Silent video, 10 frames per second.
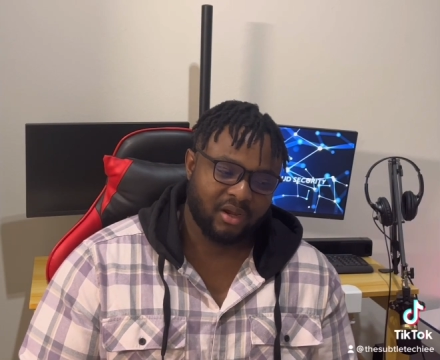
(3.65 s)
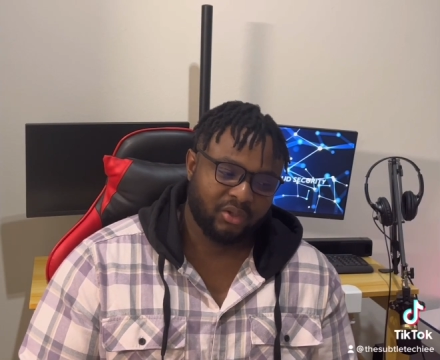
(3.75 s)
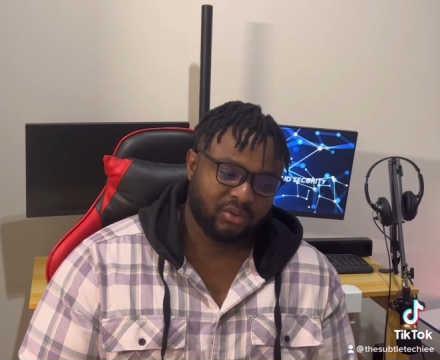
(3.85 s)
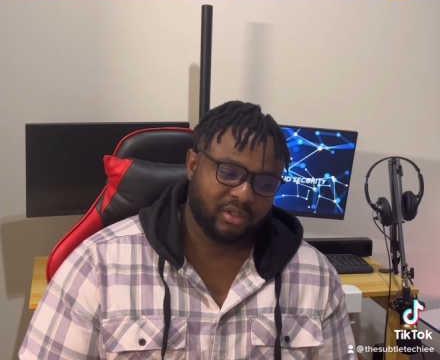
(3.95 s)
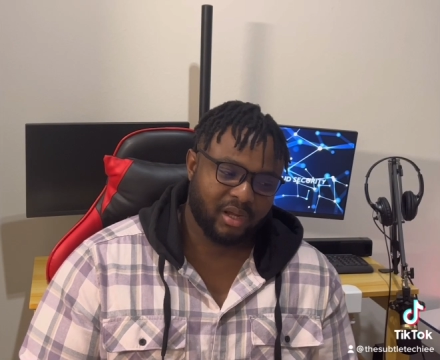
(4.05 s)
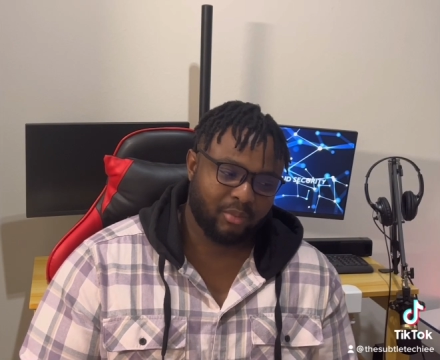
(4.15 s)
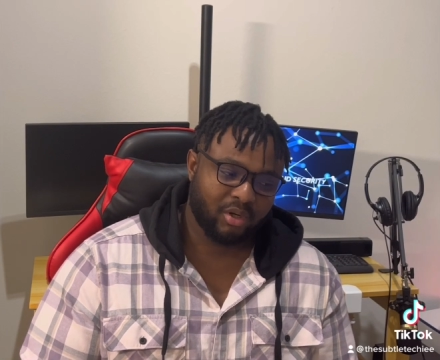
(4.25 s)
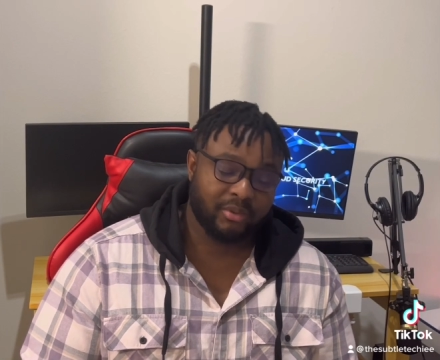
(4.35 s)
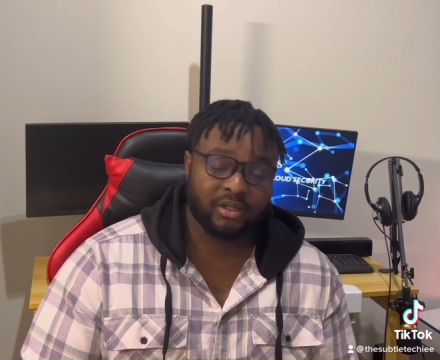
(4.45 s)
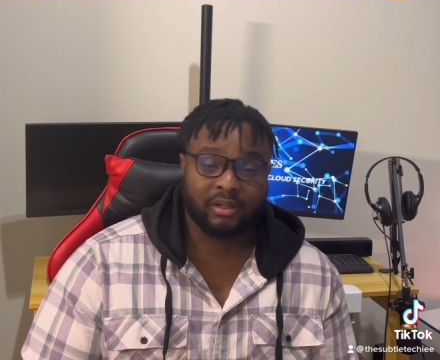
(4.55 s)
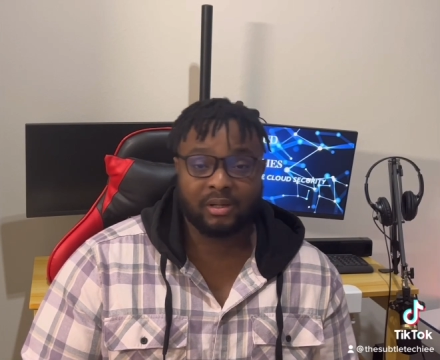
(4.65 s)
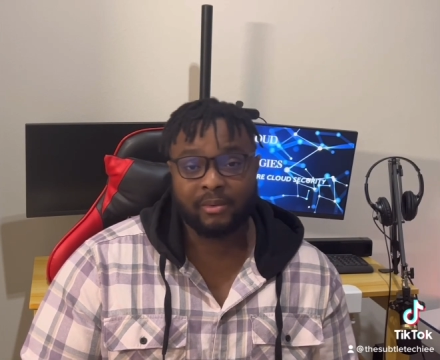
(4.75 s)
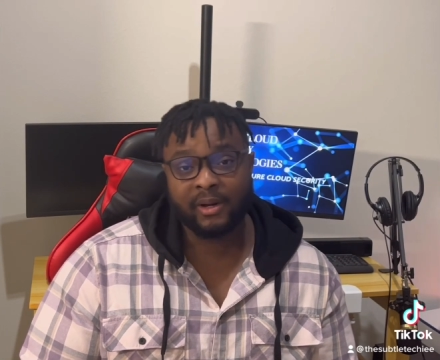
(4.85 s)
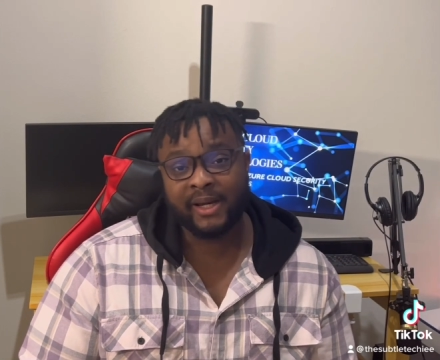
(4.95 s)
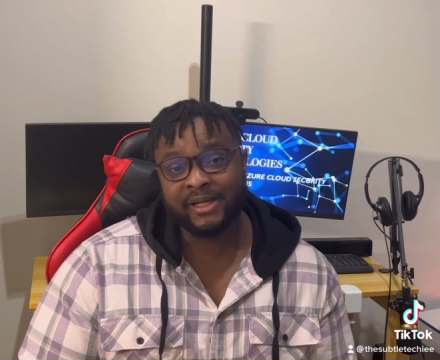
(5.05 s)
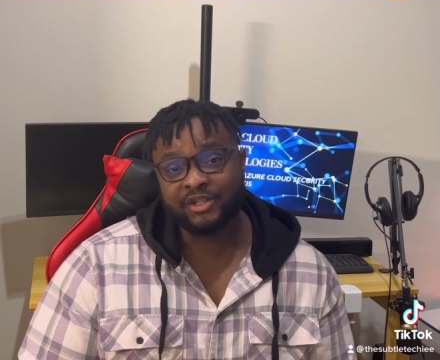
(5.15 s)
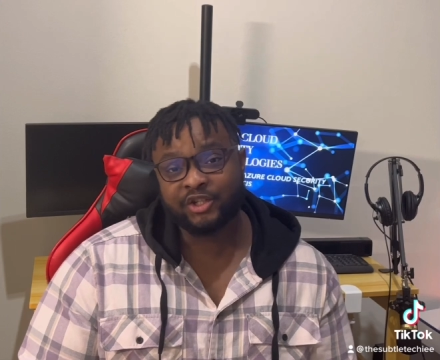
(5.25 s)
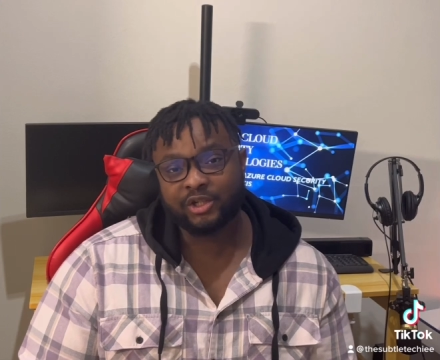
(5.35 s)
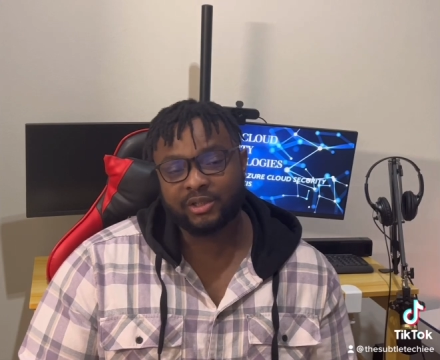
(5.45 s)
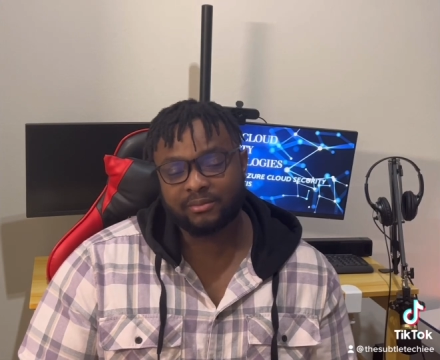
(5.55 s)
Today I'm going to be talking about
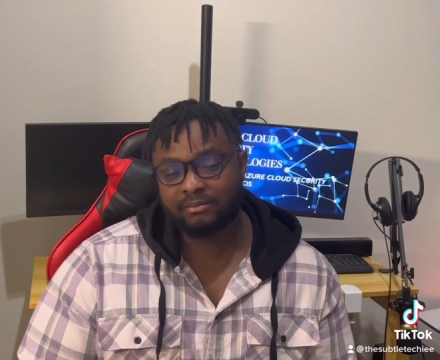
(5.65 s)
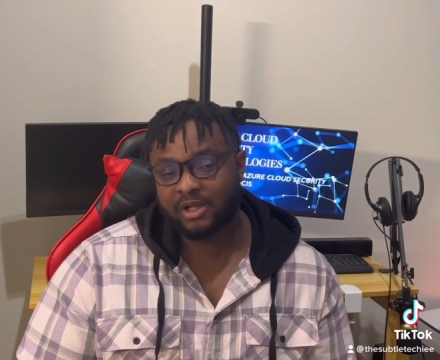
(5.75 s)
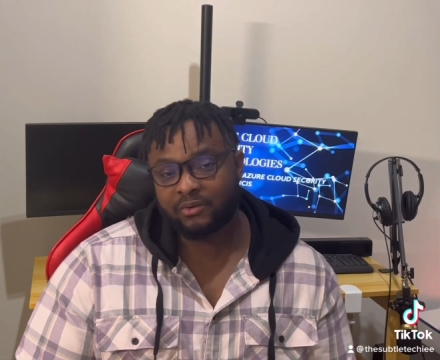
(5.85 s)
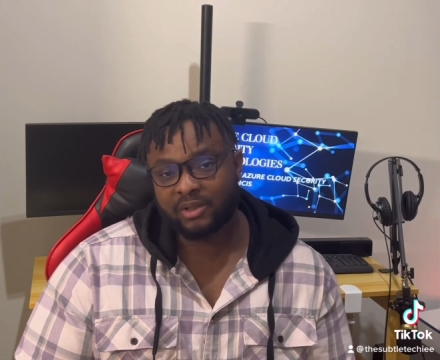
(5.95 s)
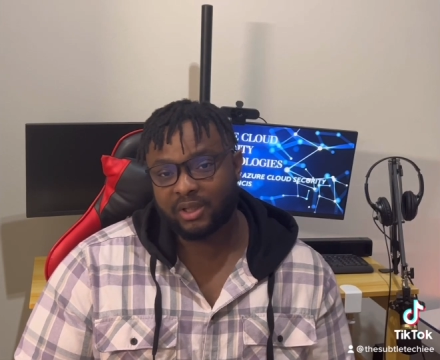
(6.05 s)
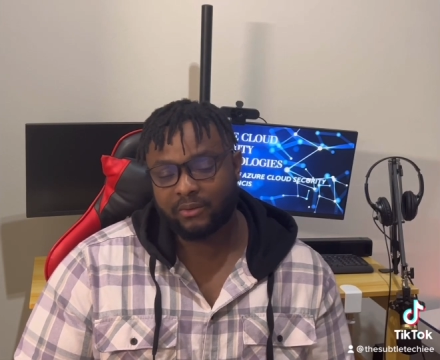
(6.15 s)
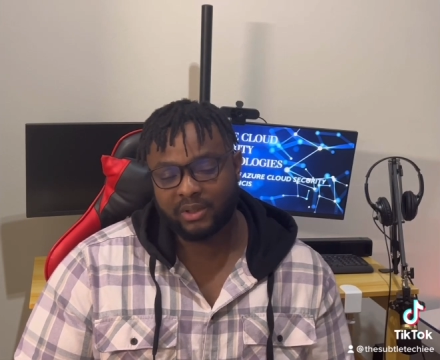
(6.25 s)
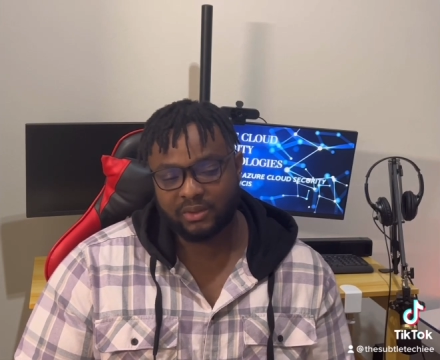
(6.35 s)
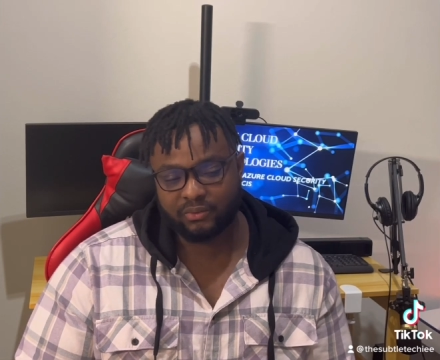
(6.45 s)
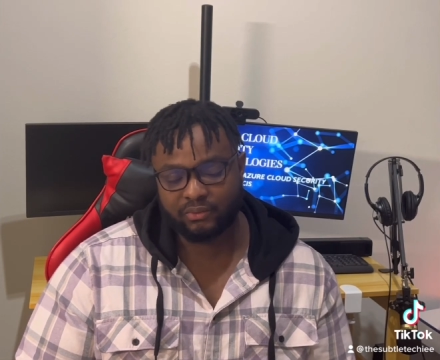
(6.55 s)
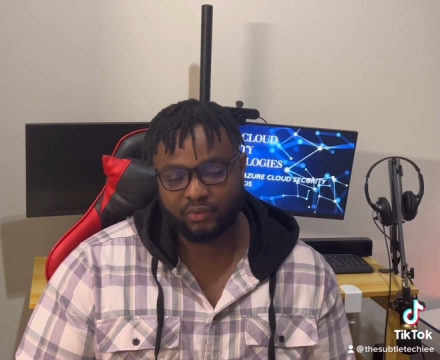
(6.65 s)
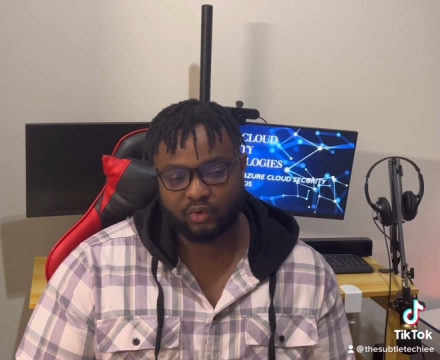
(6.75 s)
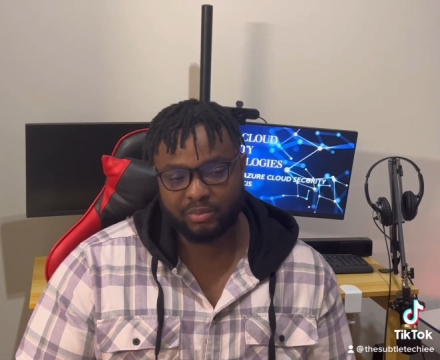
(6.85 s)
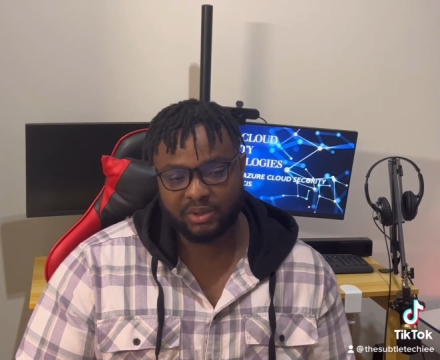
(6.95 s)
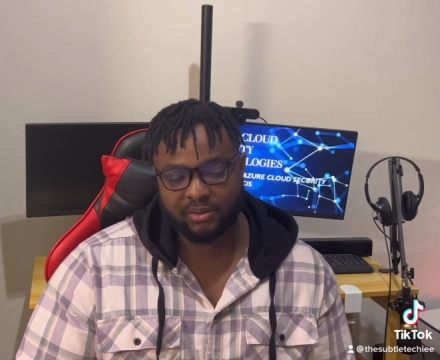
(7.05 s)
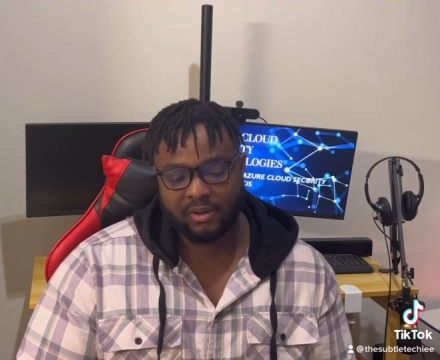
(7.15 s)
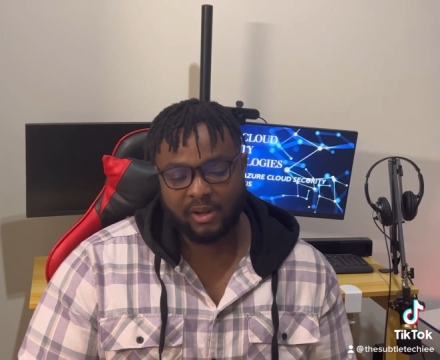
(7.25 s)
NSGs, Network Security Groups.